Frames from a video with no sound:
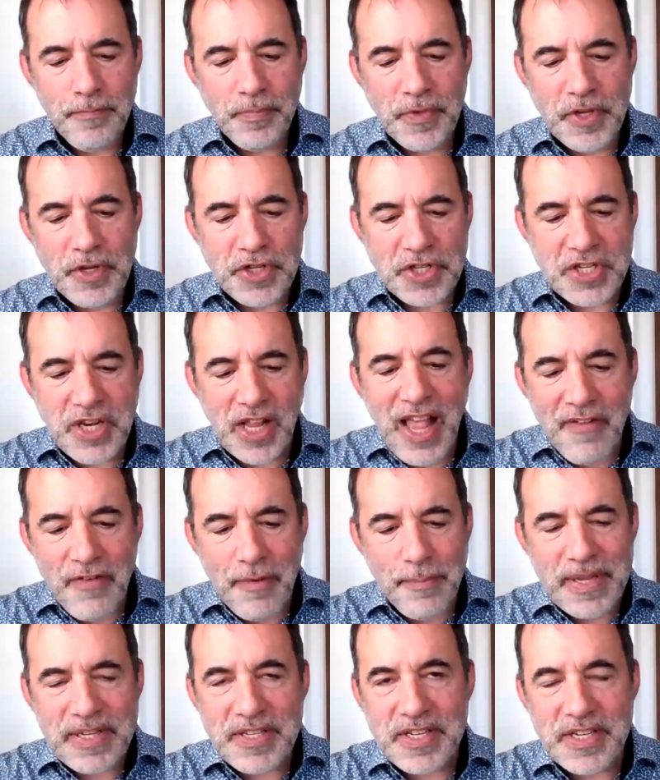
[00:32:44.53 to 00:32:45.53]
You still have a
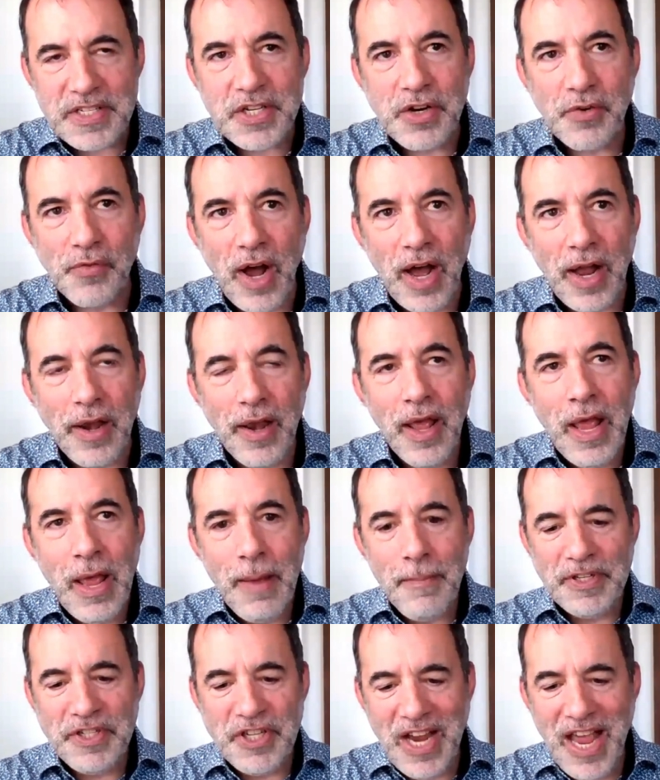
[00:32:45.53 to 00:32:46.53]
business to run, but